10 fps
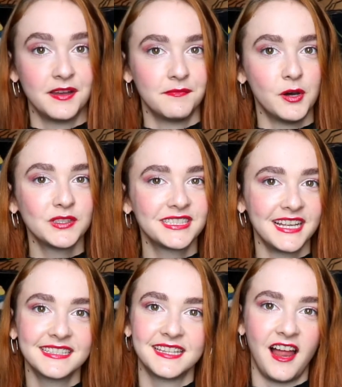Most
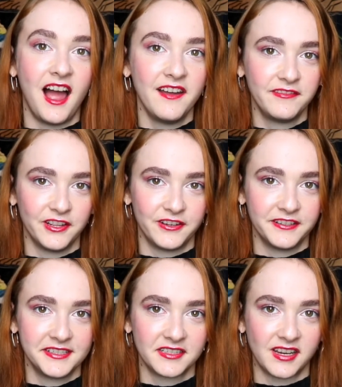things that I've
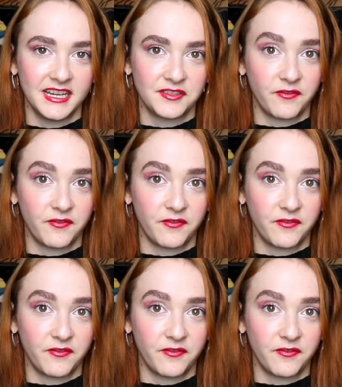learned is